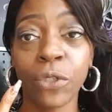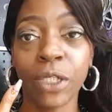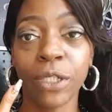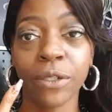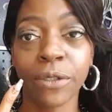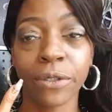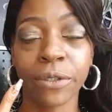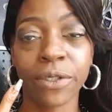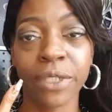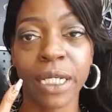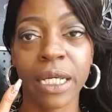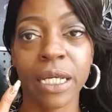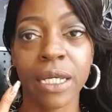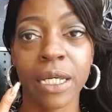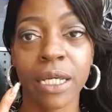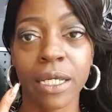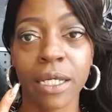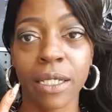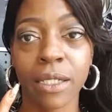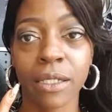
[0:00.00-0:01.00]
years,
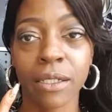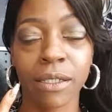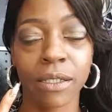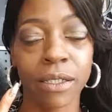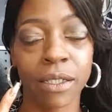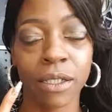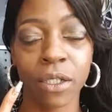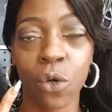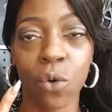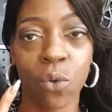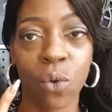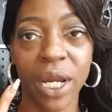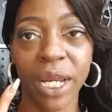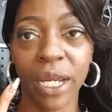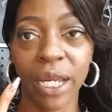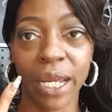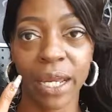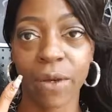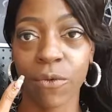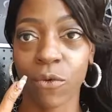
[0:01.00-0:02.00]
and no
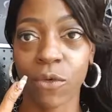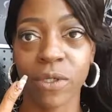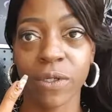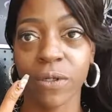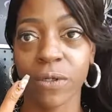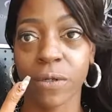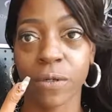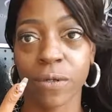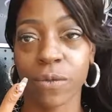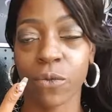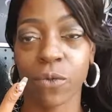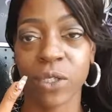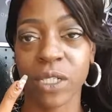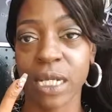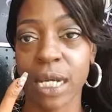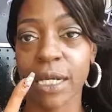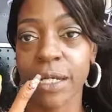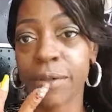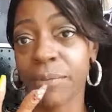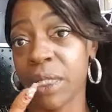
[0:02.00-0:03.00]
way was
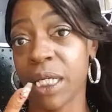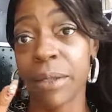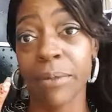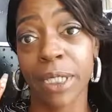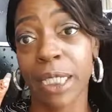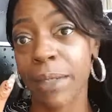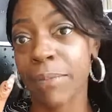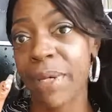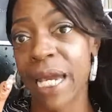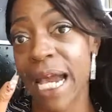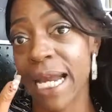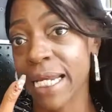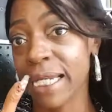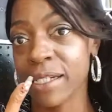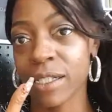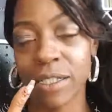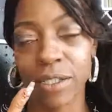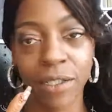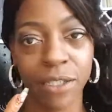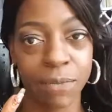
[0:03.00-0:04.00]
I going to be able to get back
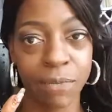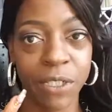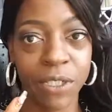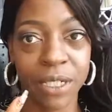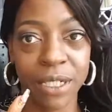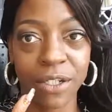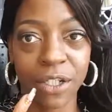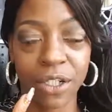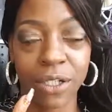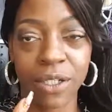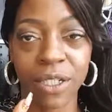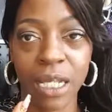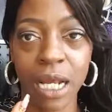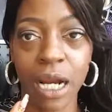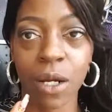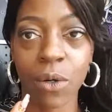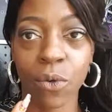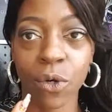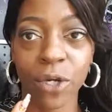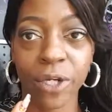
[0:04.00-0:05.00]
into the positions
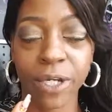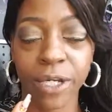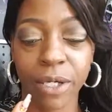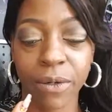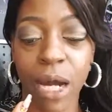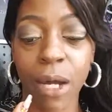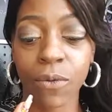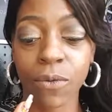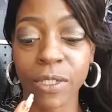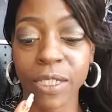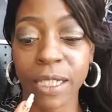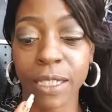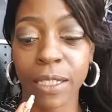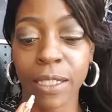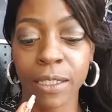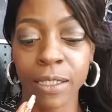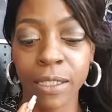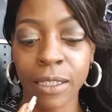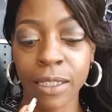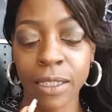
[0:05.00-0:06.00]
that I was
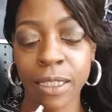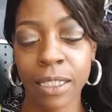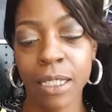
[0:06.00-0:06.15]
in.